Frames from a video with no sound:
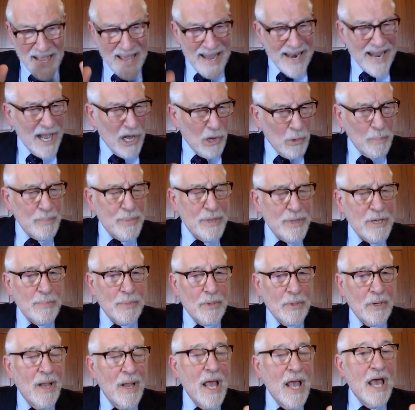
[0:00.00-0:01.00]
and help
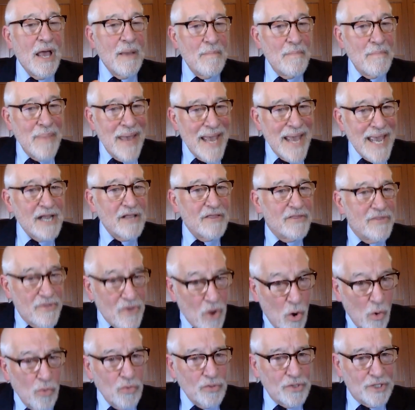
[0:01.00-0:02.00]
people make
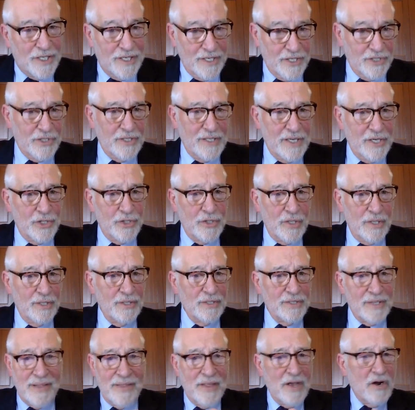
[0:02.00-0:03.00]
those
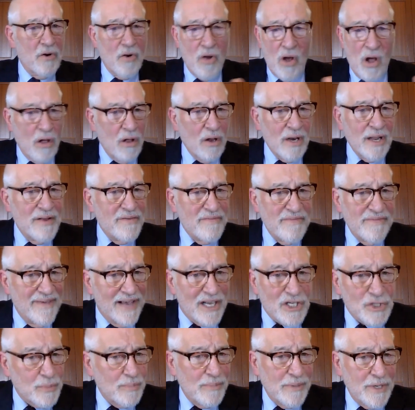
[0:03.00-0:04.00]
decisions. And they're all
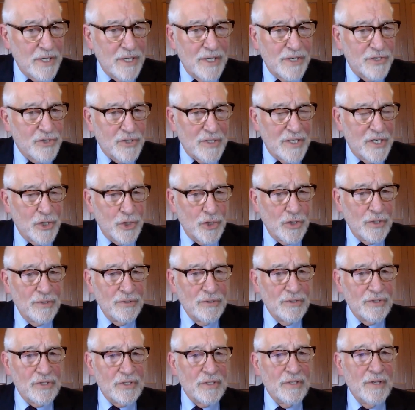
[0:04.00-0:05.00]
investment
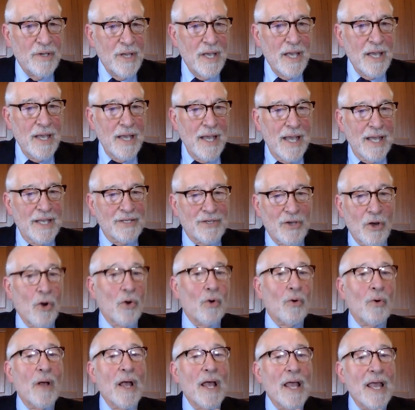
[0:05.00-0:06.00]
decisions.
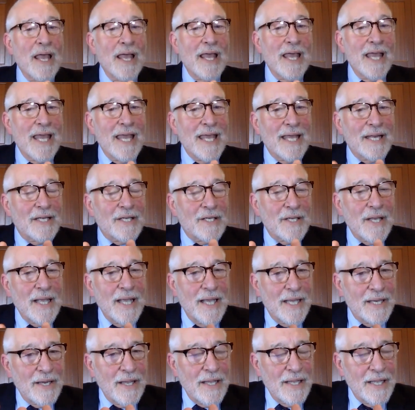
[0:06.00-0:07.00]
So it
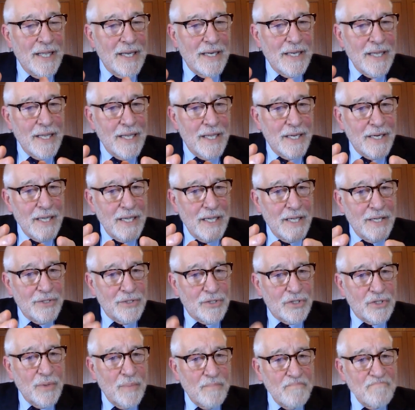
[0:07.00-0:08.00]

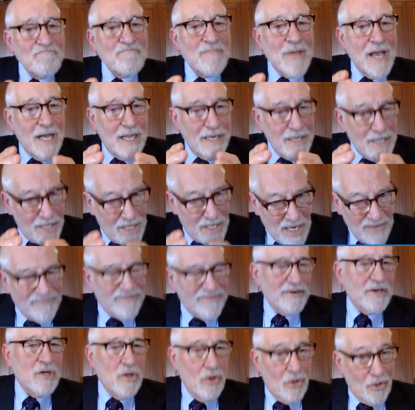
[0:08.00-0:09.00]
is
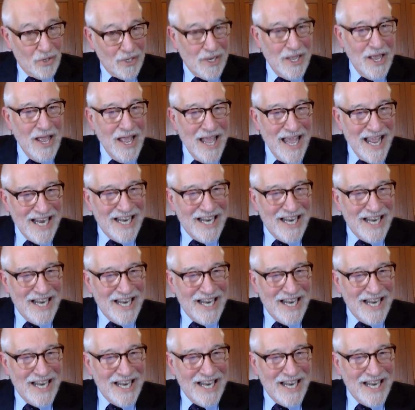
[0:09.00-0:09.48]
difficult